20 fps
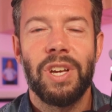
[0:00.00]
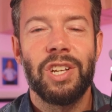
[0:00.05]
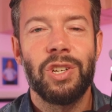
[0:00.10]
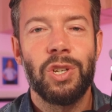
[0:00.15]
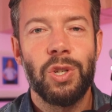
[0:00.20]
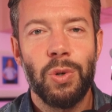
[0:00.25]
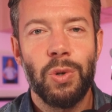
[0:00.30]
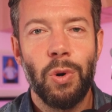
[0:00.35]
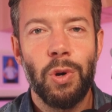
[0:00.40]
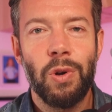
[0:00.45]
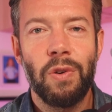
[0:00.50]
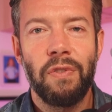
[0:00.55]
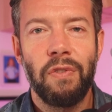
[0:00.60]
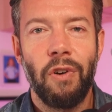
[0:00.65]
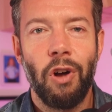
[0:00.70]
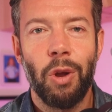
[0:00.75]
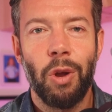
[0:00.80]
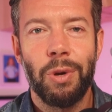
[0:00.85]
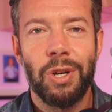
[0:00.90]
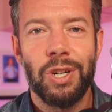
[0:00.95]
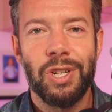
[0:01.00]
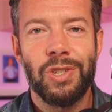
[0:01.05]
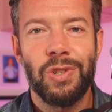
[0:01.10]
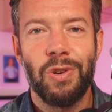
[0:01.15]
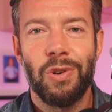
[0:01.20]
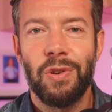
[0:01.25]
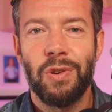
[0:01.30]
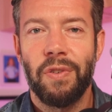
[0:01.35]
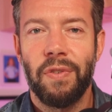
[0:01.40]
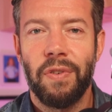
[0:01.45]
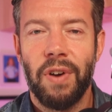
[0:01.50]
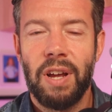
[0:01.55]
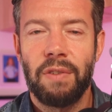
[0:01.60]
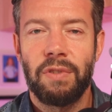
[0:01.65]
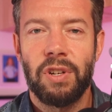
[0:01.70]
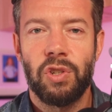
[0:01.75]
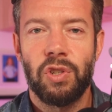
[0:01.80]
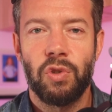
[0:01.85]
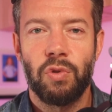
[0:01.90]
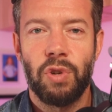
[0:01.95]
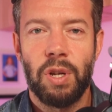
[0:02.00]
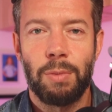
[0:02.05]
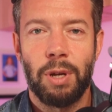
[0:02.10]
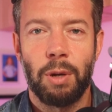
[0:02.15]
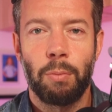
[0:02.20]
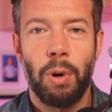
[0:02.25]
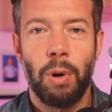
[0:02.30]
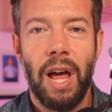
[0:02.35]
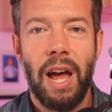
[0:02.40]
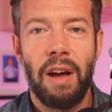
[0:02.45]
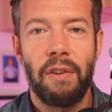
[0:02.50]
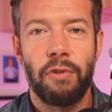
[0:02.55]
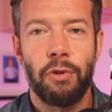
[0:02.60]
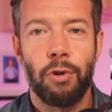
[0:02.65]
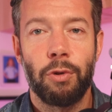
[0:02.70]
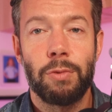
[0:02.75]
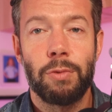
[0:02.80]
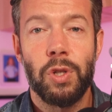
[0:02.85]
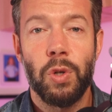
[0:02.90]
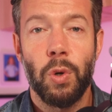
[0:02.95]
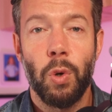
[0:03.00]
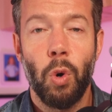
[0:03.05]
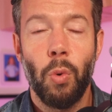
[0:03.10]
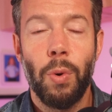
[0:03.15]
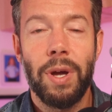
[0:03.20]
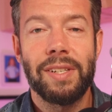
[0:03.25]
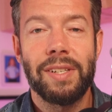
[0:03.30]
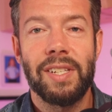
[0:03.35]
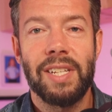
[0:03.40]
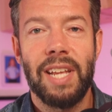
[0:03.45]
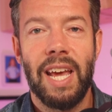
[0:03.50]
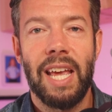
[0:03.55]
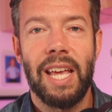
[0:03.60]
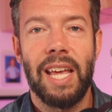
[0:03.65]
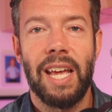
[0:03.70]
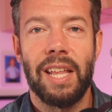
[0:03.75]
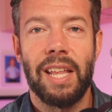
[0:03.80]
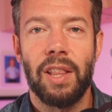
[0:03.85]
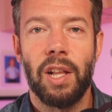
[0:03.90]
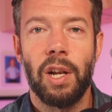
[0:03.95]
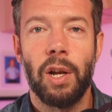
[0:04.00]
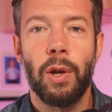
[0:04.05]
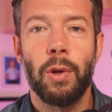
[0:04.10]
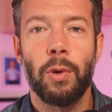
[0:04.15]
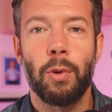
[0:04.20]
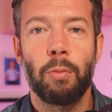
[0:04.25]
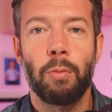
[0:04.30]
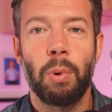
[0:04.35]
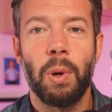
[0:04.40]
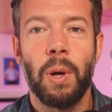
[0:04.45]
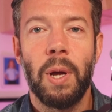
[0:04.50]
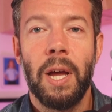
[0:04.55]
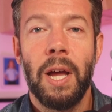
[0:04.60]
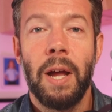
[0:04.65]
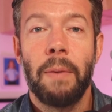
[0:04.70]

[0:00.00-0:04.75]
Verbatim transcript: Ensure you're following us on your favorite streaming platforms to always stay in the loop.